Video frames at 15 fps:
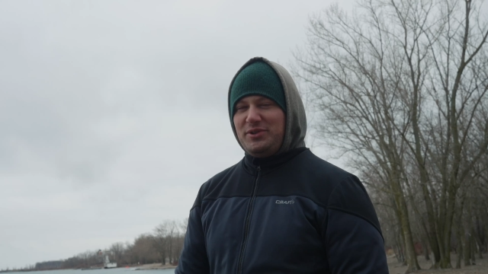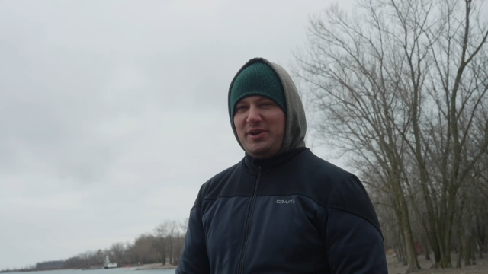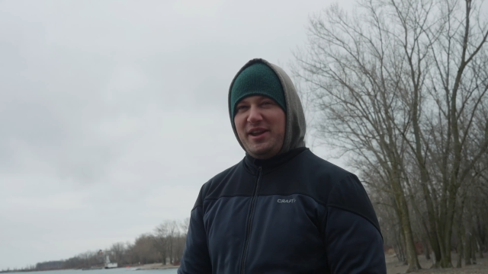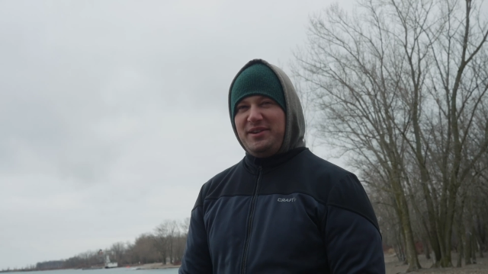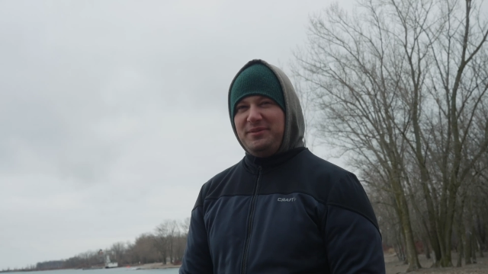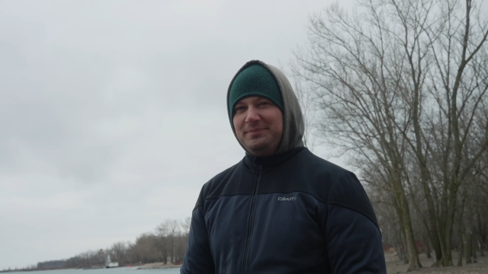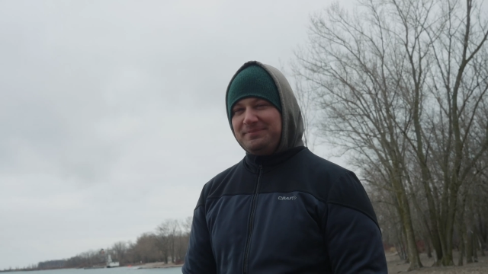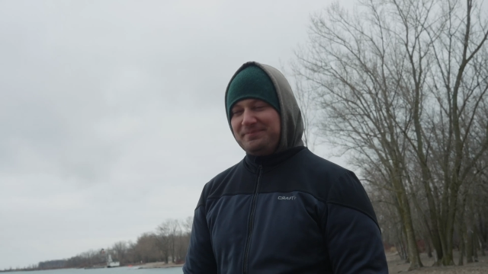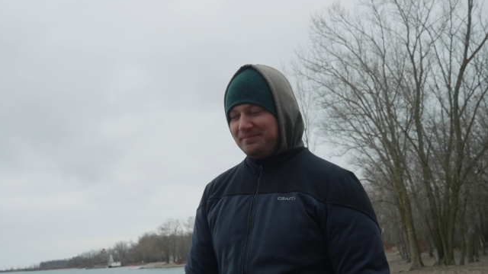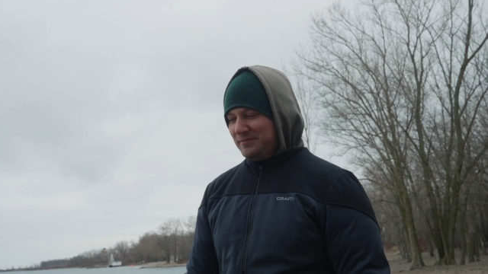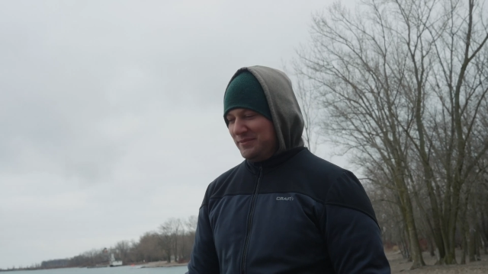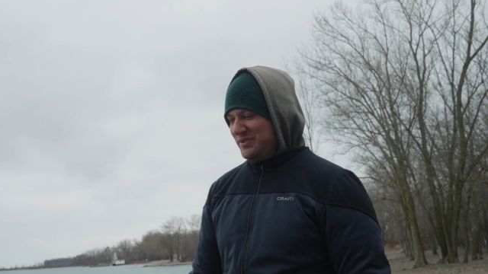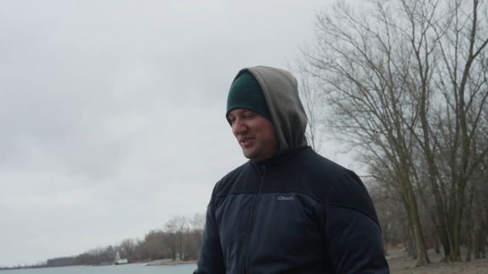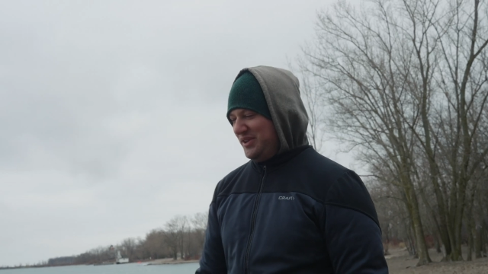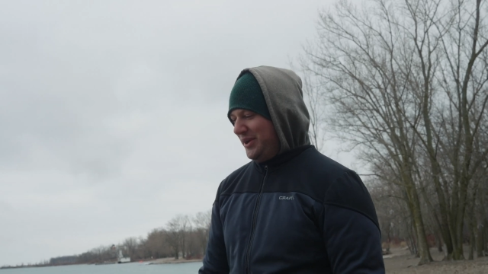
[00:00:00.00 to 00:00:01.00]
terrain,
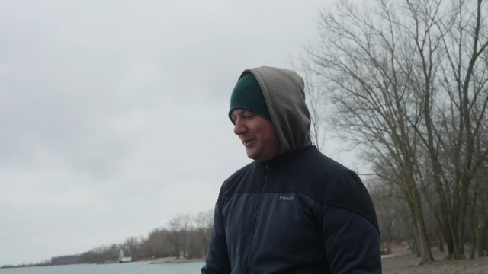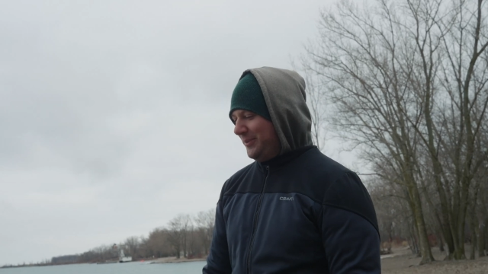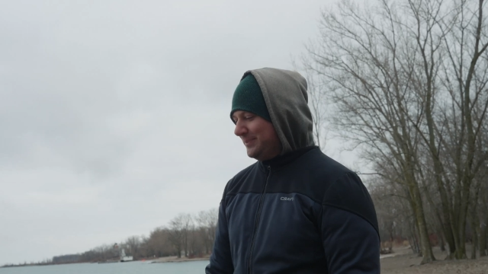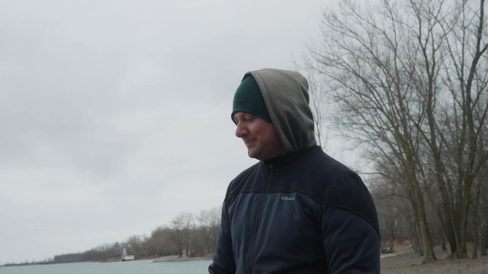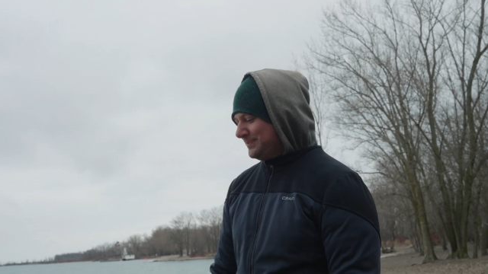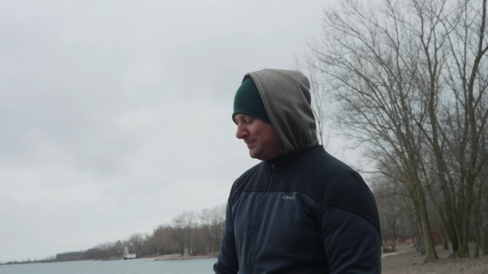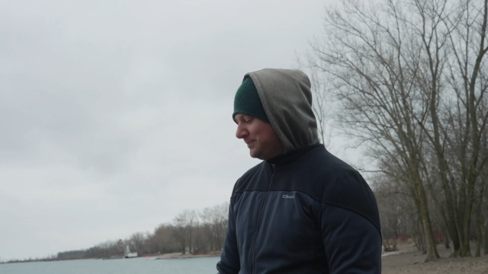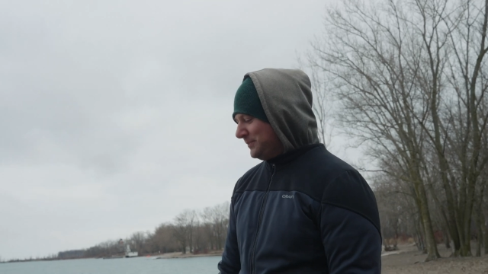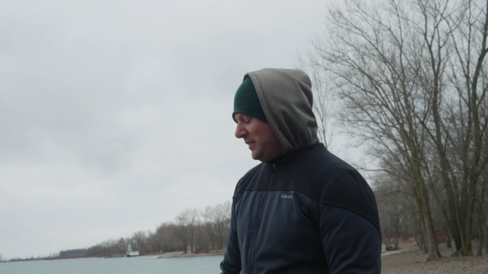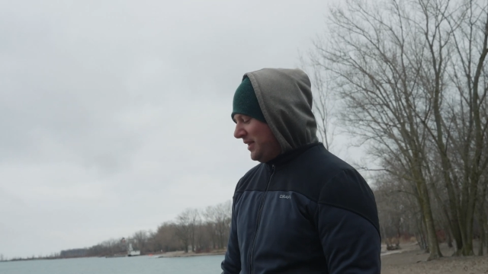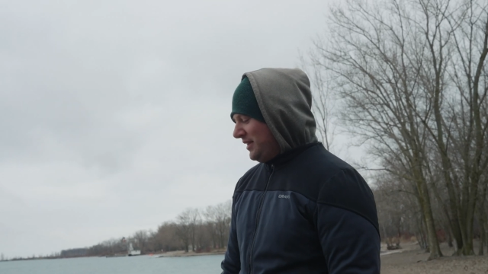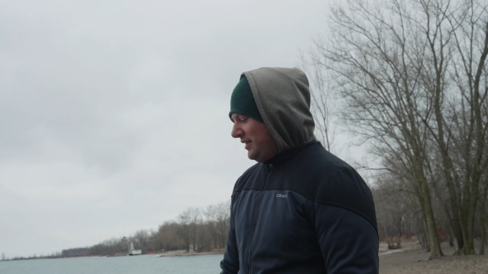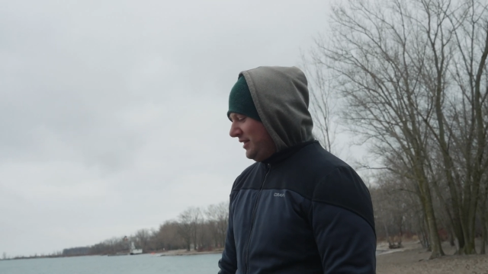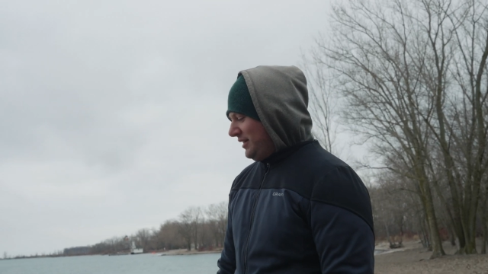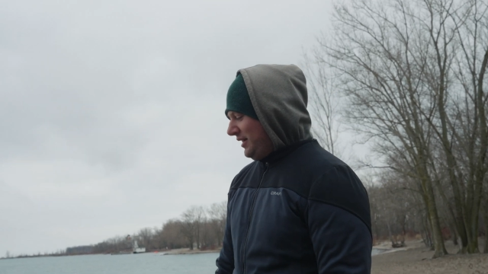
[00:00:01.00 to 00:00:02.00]
so
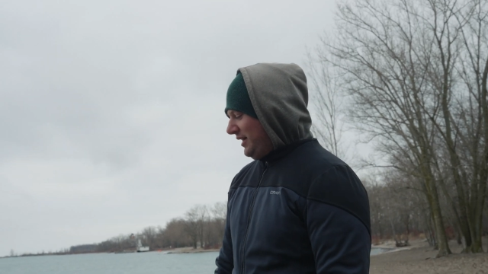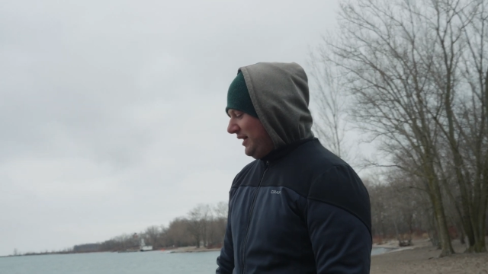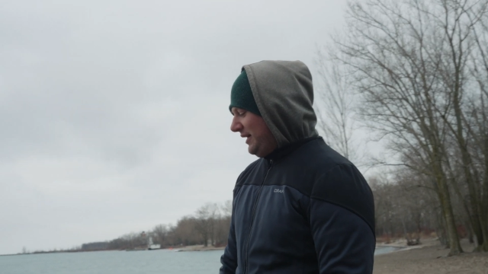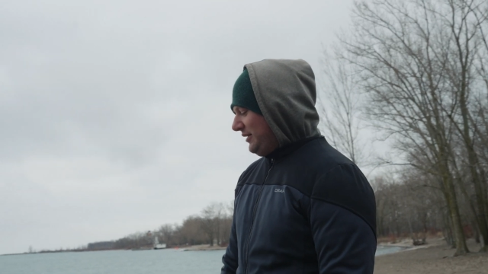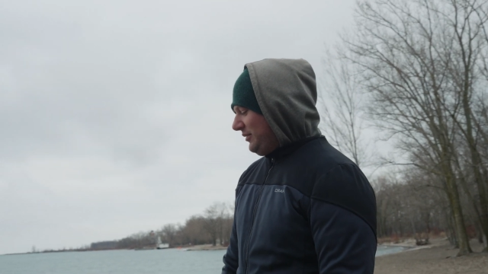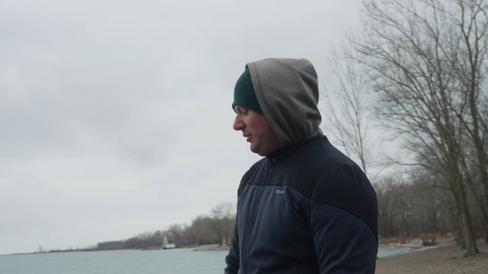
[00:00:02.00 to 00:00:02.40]
uh,